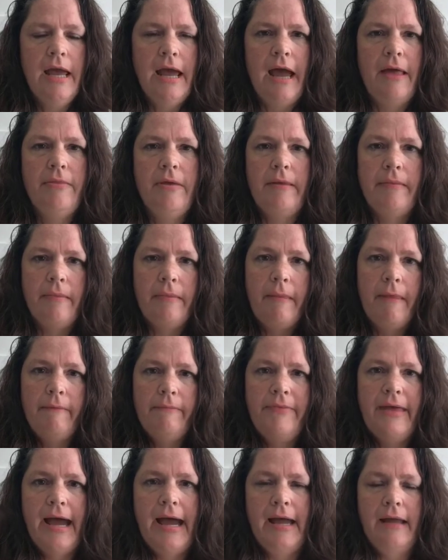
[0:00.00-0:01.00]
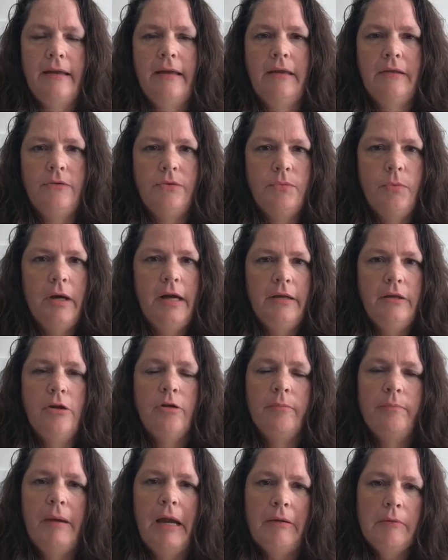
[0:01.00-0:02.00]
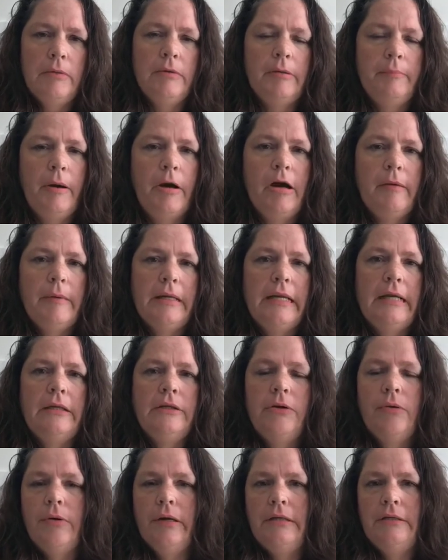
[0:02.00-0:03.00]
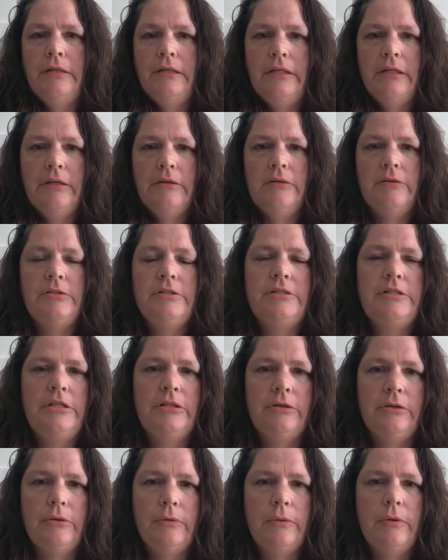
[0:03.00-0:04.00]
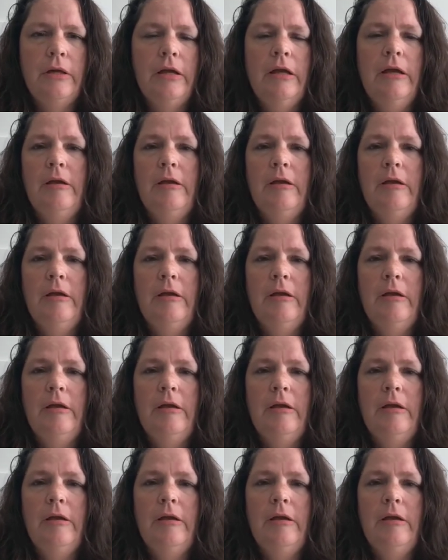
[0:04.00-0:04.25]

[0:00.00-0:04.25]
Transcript: And then that is what your payroll department is going to use to